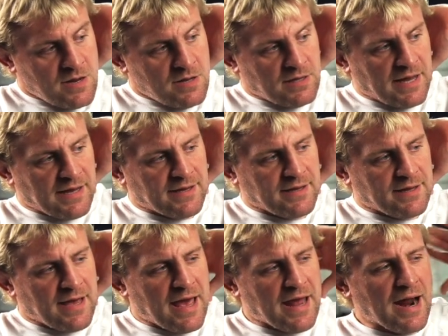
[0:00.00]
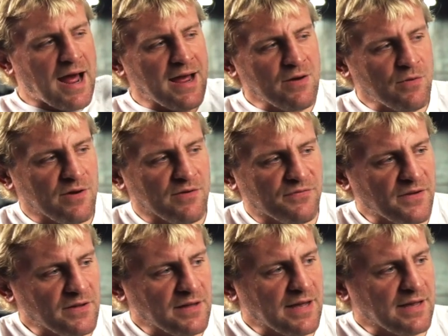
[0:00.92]
like at Iowa, it
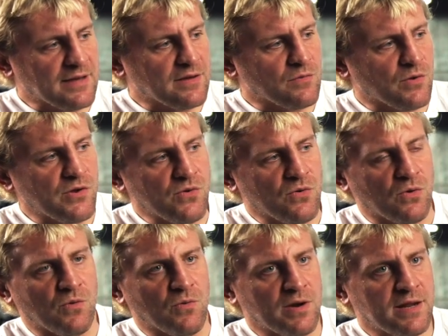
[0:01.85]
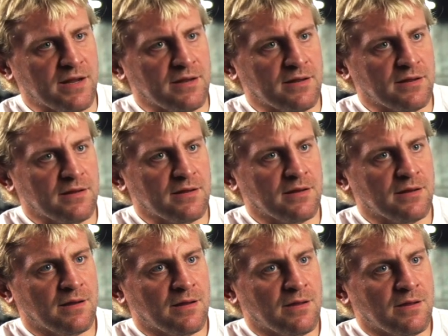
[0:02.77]
felt like when you were winning,
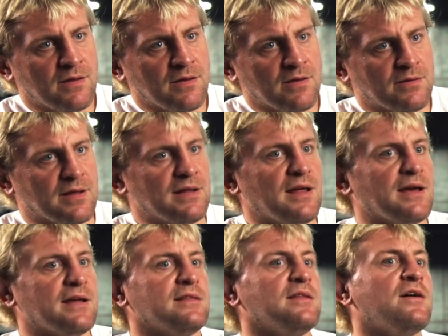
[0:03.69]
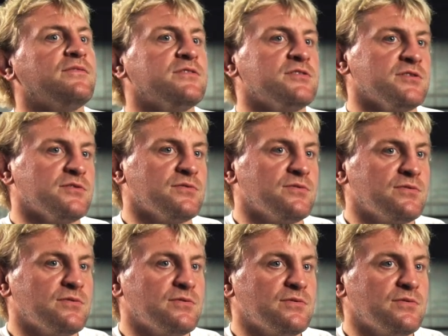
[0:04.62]
they like loved you.
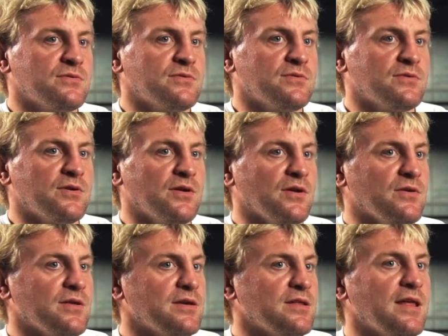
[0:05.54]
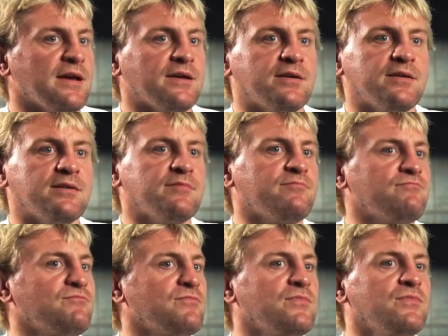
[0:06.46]
You know, they like
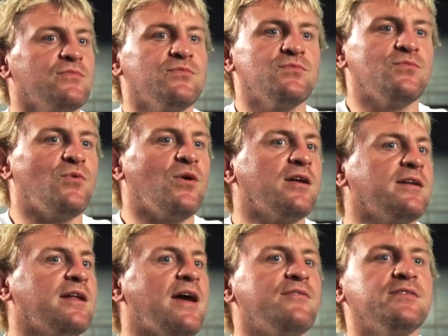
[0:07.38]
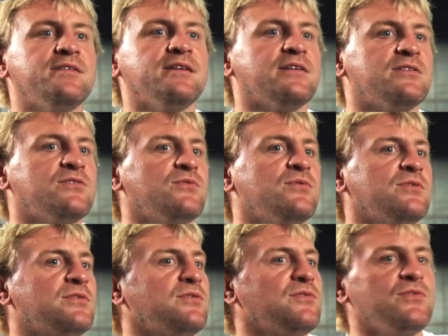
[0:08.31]
wanted everything to do
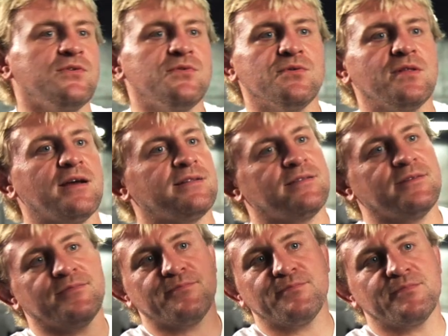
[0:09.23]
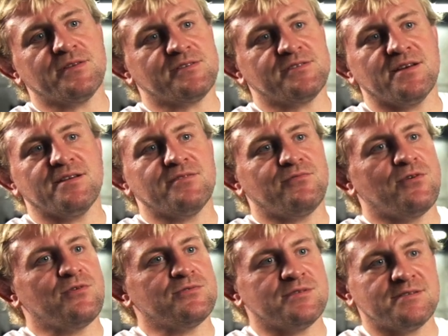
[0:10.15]
with you. You were like the, the sun
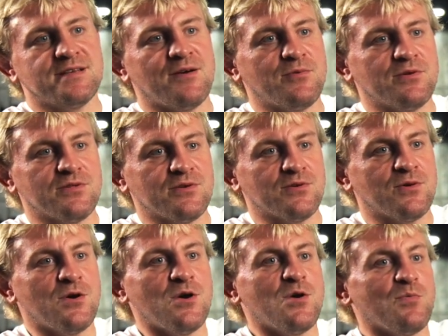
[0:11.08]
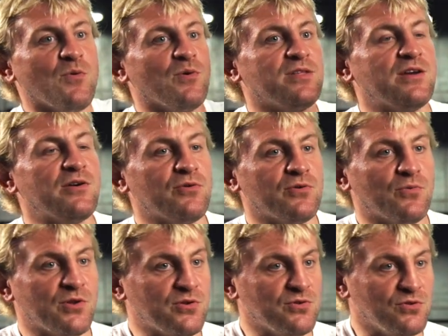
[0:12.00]
rose and set with you. But when they were,
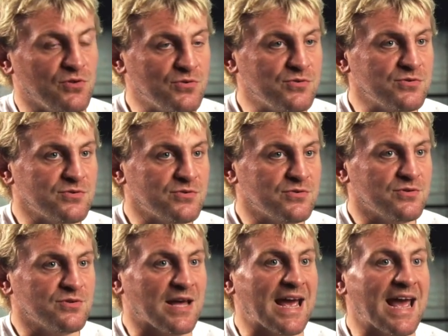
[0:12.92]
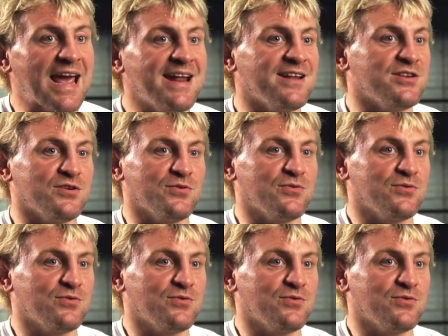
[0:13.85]
when you lose, they hated you.